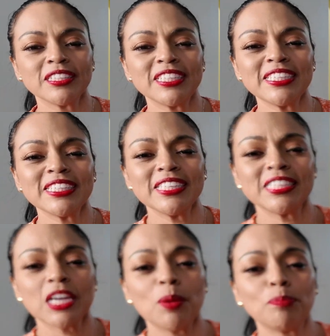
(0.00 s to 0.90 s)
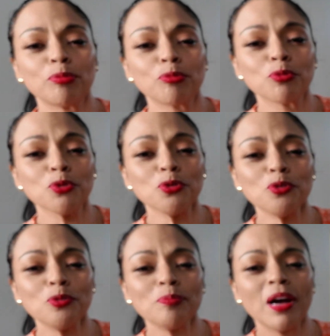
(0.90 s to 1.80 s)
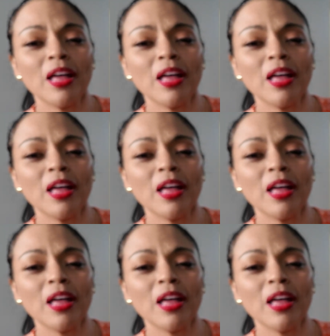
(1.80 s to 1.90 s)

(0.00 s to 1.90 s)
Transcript: This is a broom.